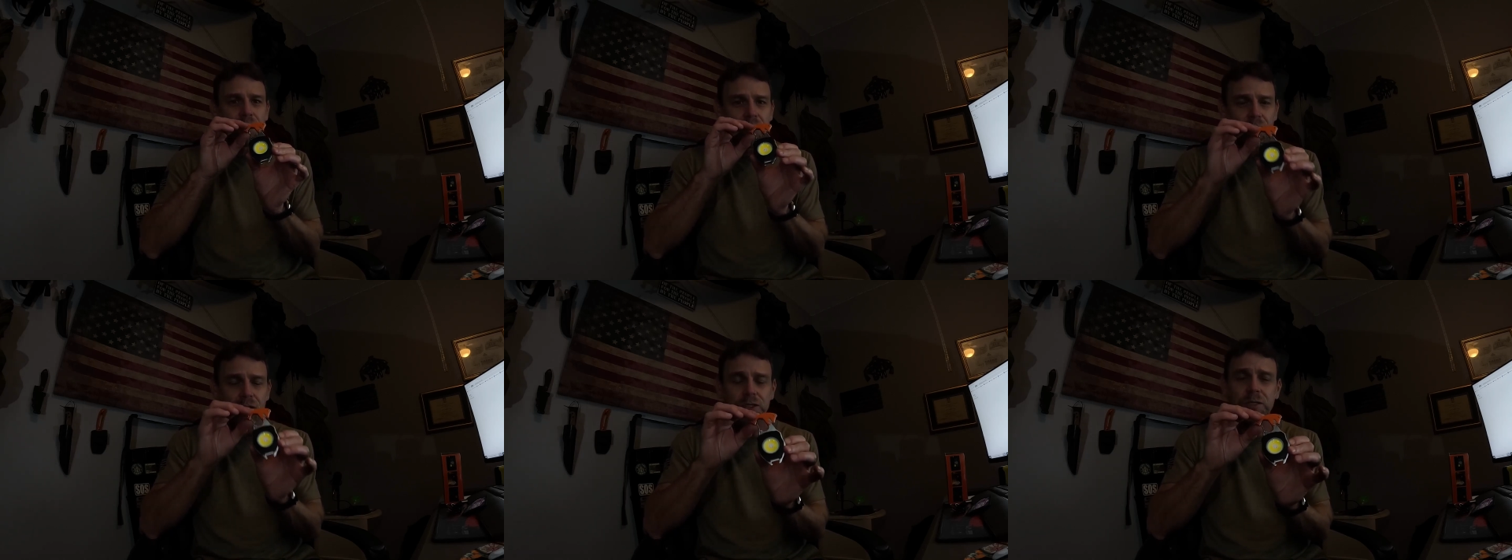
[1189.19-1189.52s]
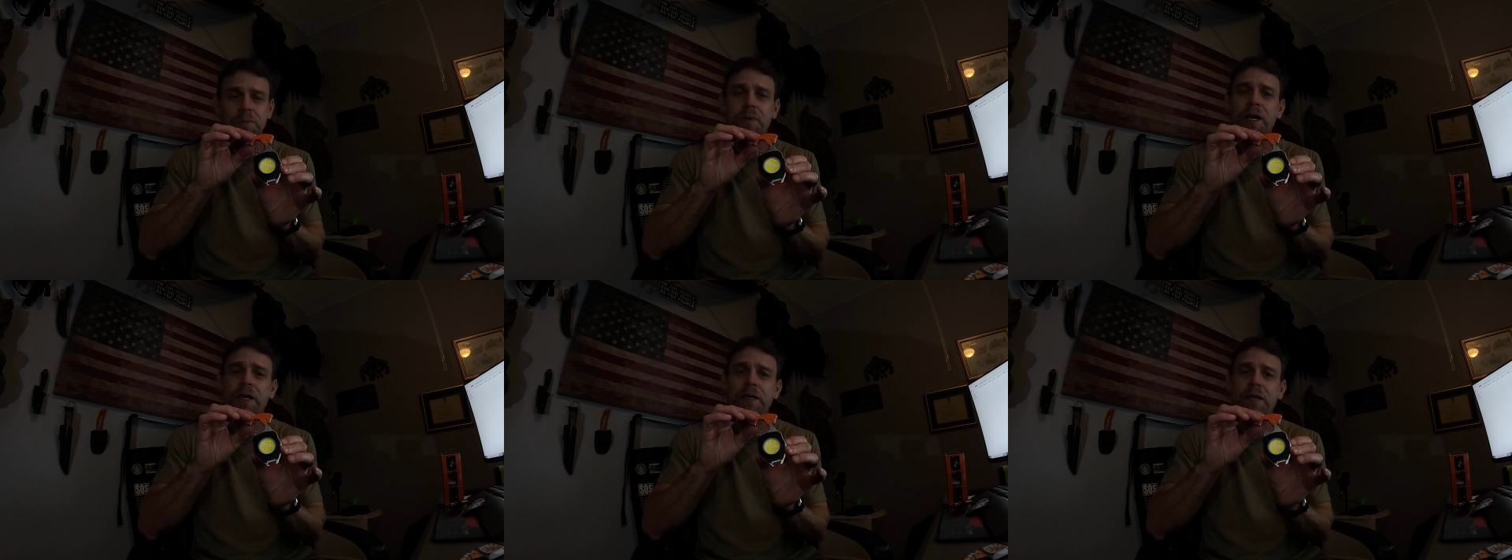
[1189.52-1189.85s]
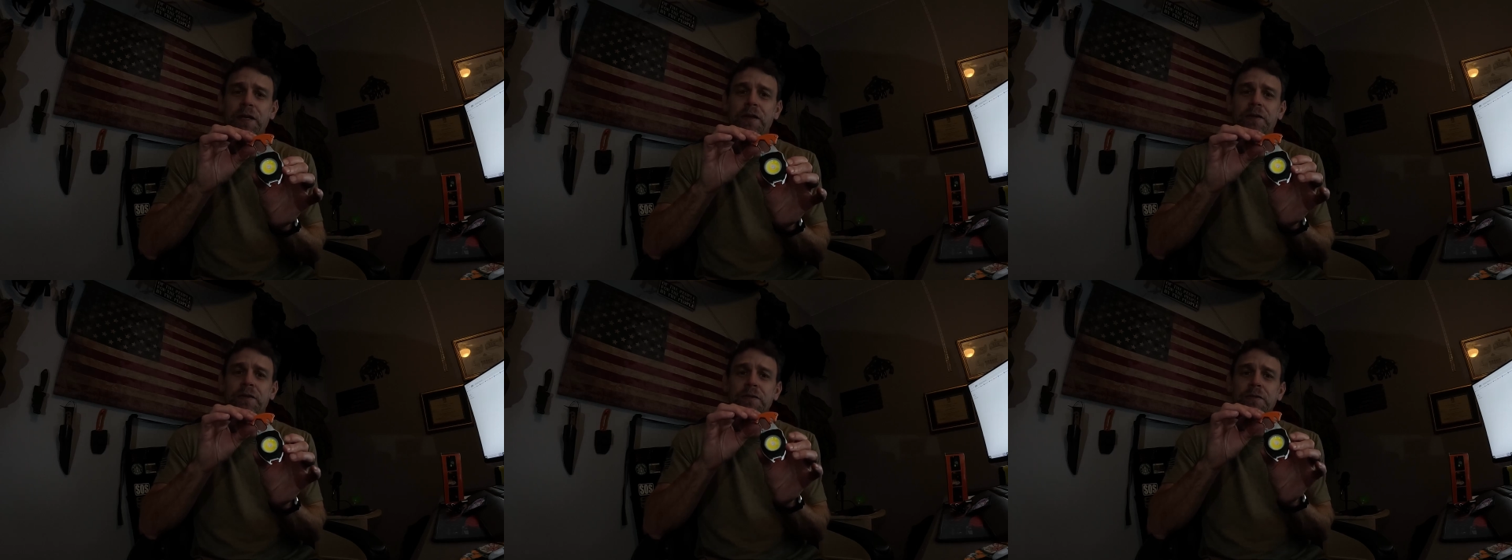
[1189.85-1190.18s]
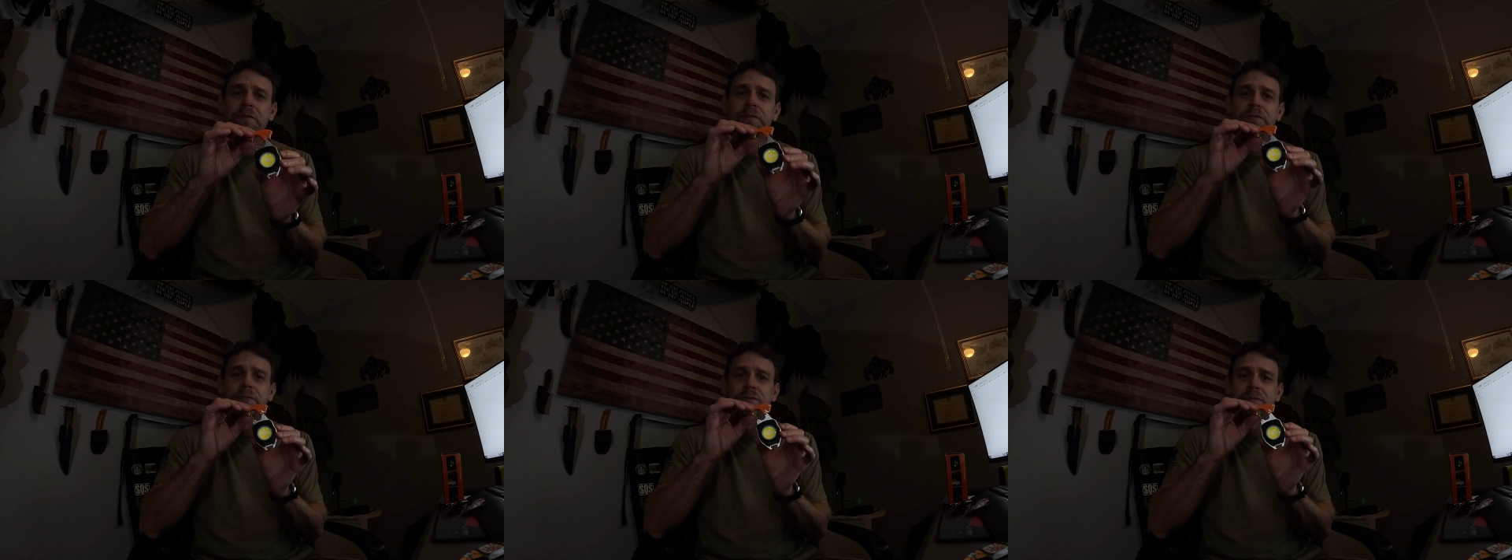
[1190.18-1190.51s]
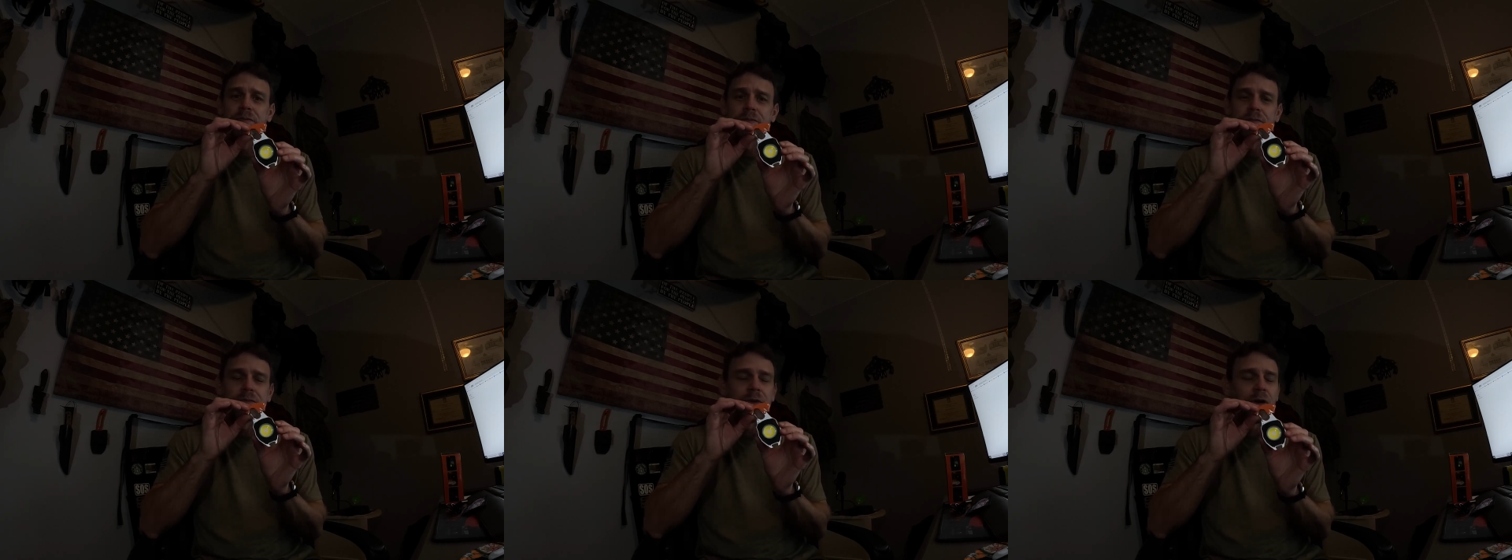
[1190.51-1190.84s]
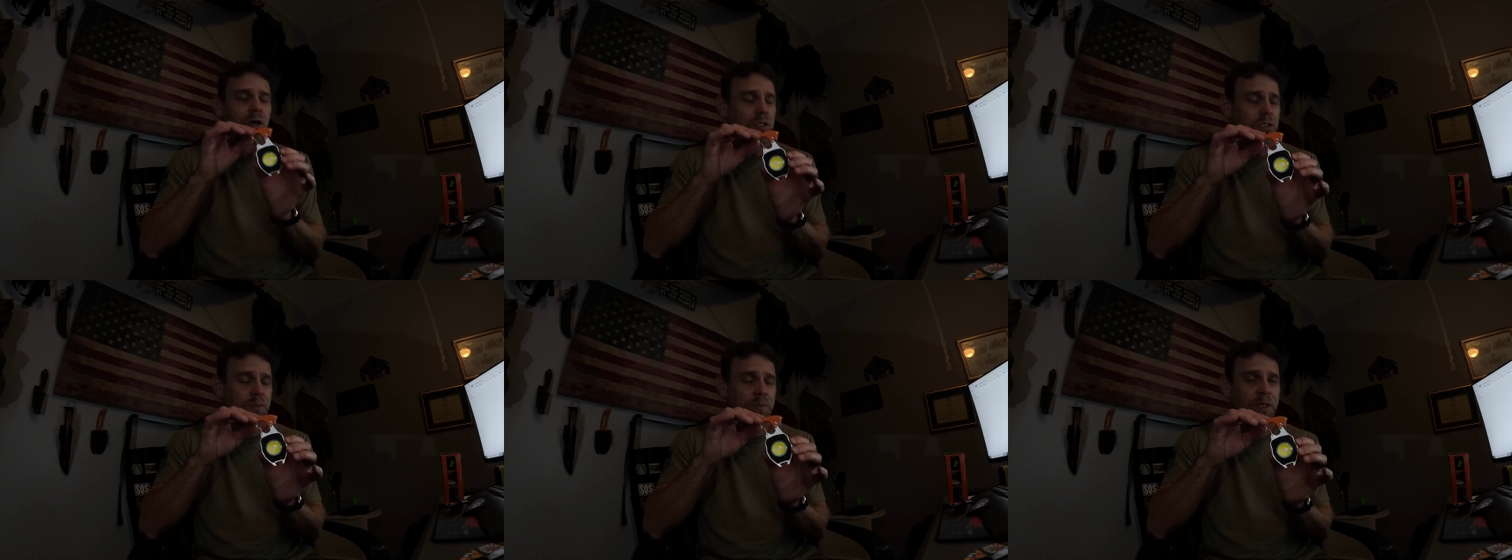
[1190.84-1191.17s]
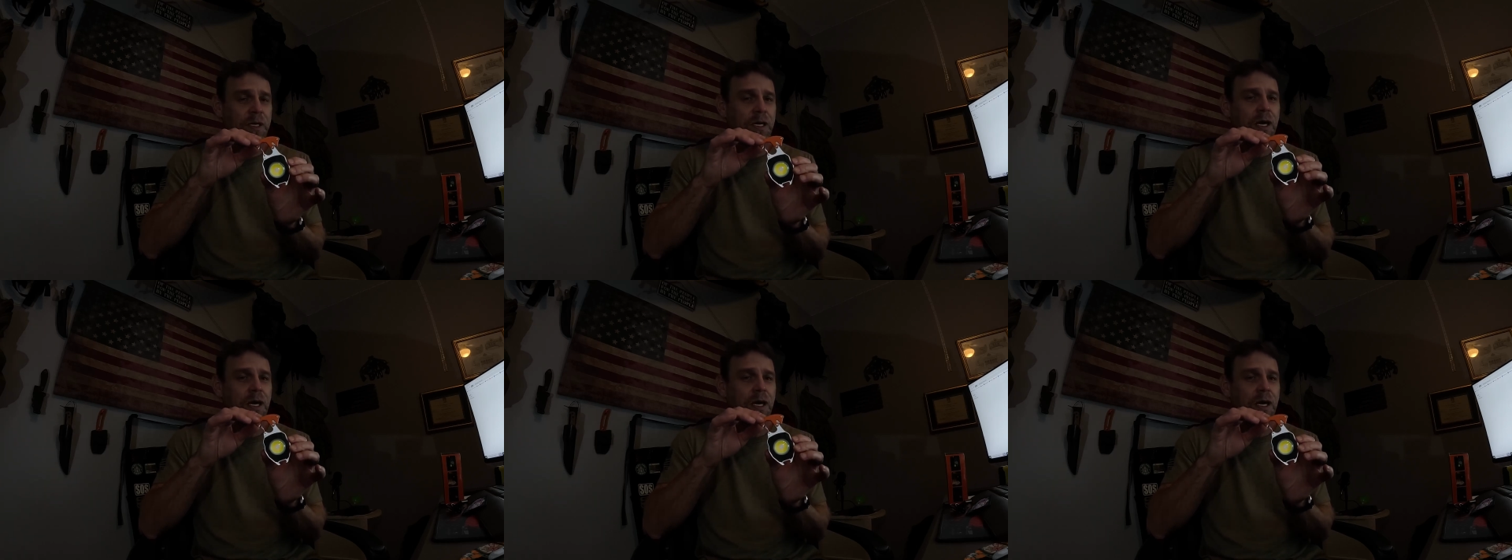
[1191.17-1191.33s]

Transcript: awesome idea, awesome in